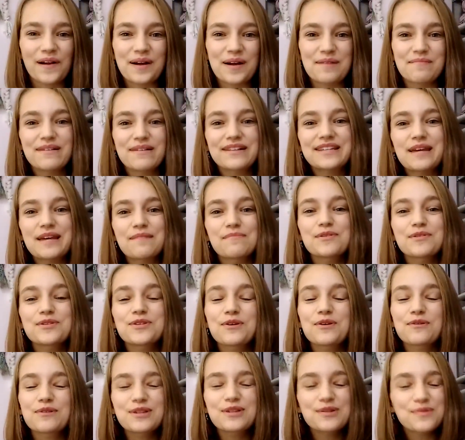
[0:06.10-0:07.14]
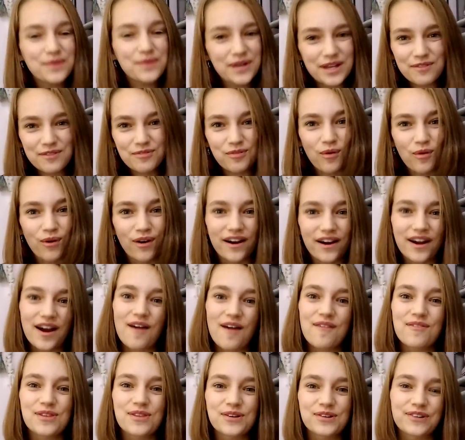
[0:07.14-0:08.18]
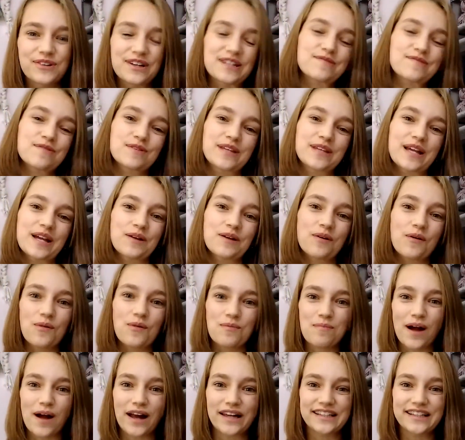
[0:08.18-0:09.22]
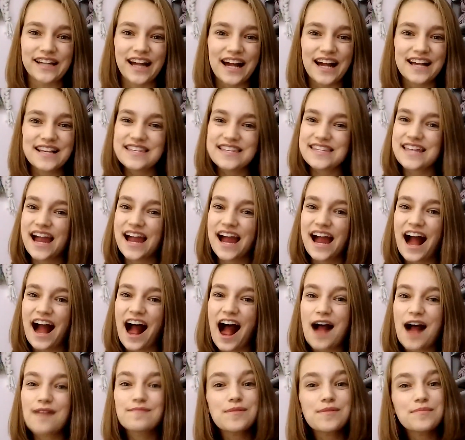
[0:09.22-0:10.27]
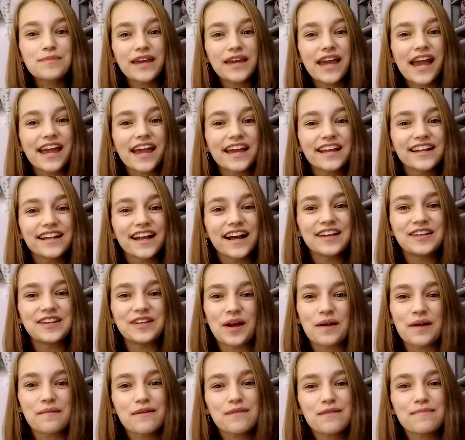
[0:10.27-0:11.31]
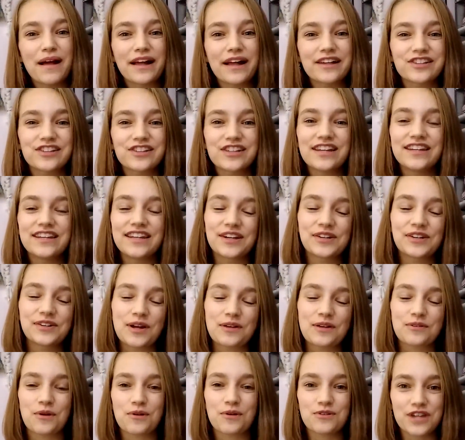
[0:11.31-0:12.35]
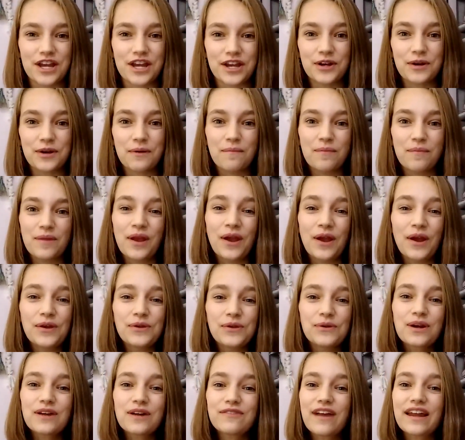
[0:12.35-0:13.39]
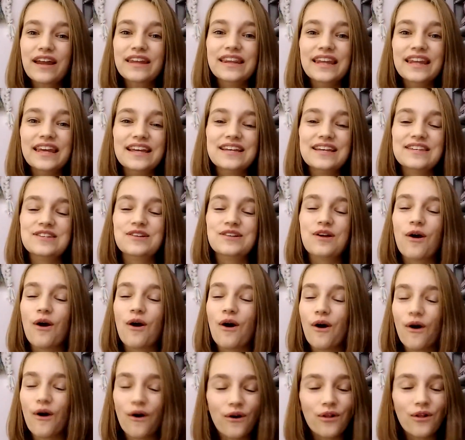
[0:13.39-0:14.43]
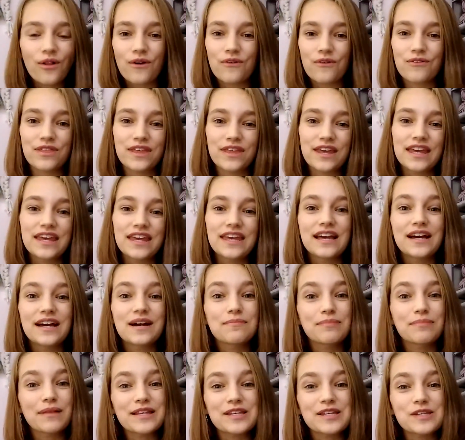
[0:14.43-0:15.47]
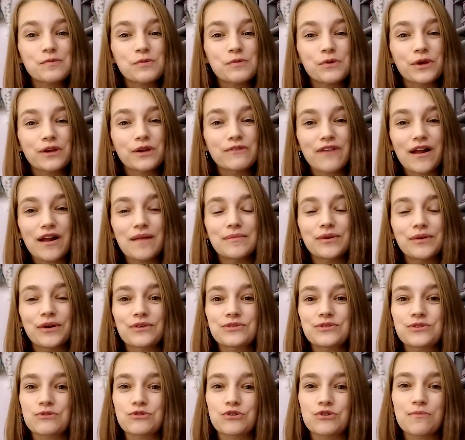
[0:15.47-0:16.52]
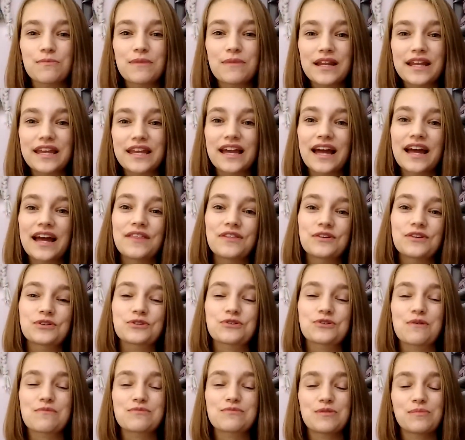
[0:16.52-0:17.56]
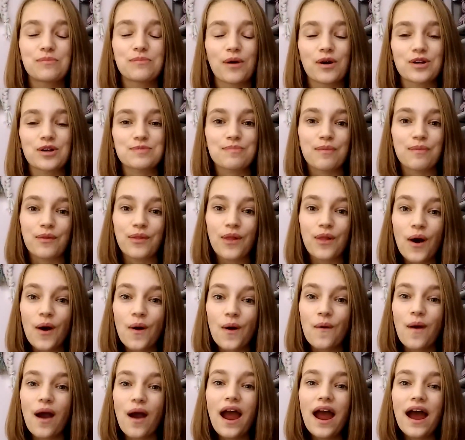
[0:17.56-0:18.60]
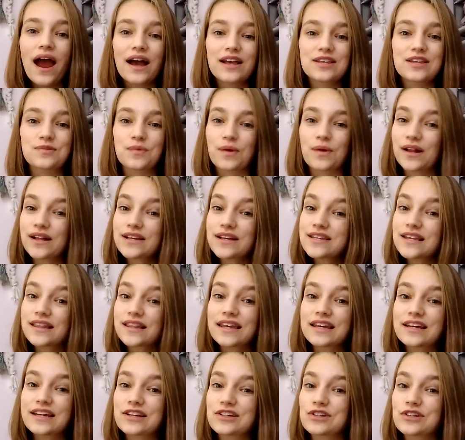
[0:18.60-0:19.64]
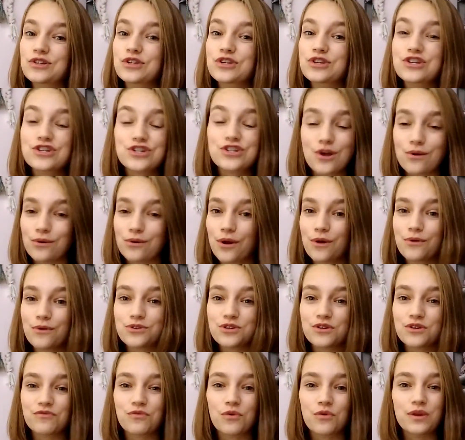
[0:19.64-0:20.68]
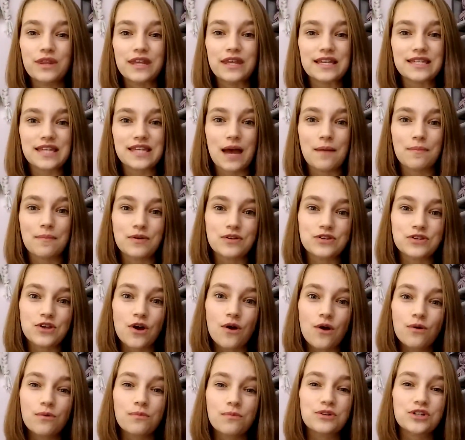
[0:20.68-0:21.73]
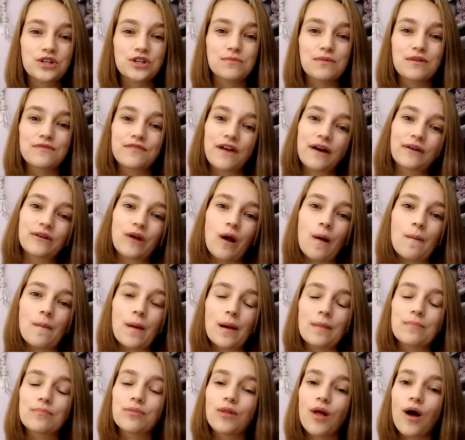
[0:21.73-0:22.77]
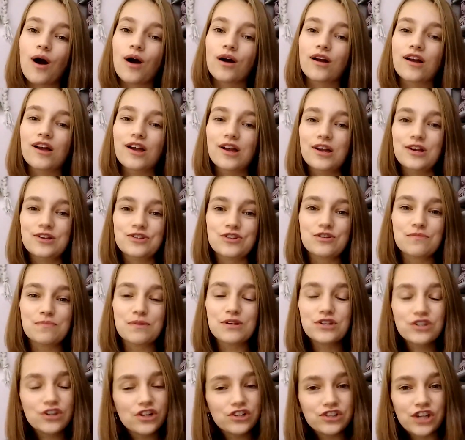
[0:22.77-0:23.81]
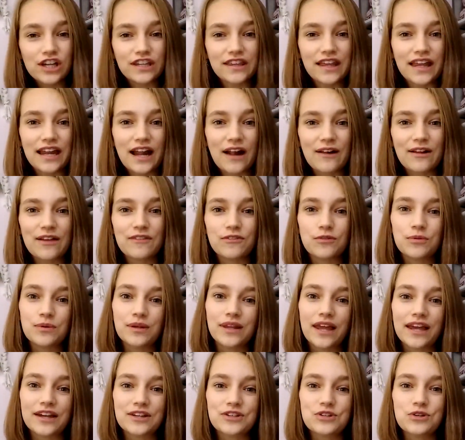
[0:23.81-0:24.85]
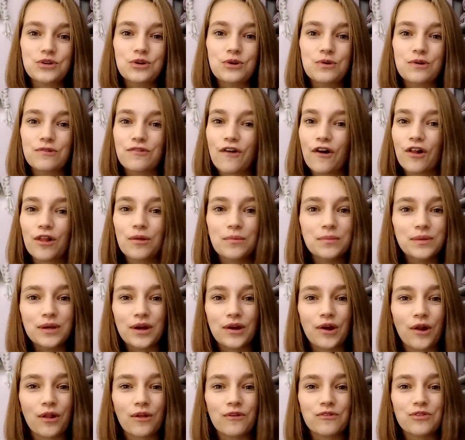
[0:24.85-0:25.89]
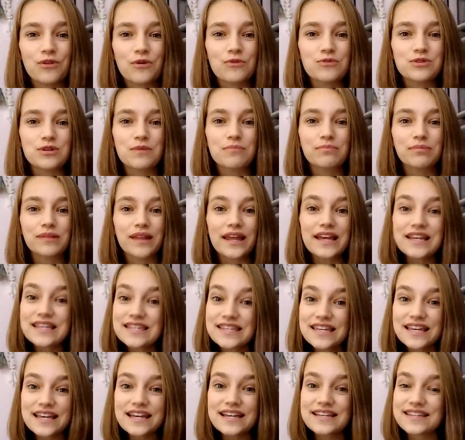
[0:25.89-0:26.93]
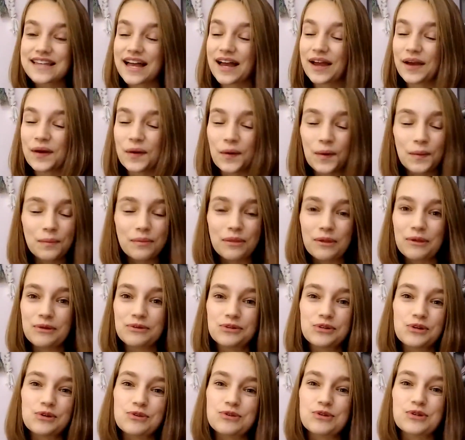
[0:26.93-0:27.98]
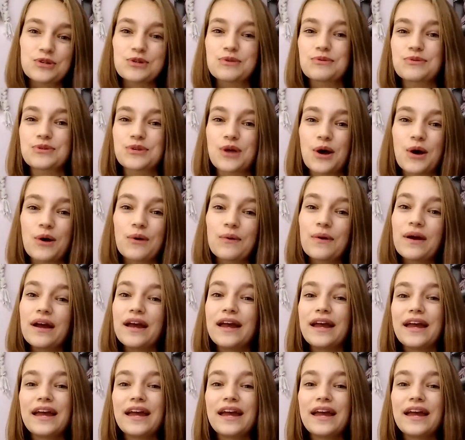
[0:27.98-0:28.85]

welcome to episode 24 of the Graceful Tangle podcast. I'm Amy Kate, a young but passionate knitter and crocheter. You can find links to all of the places where you can find me on social media in the description box below, as well as a link to the show notes for this episode, which can be found on my blog. So be sure to check that out if you would like to follow me on all of those places. I hope that you choose to do so.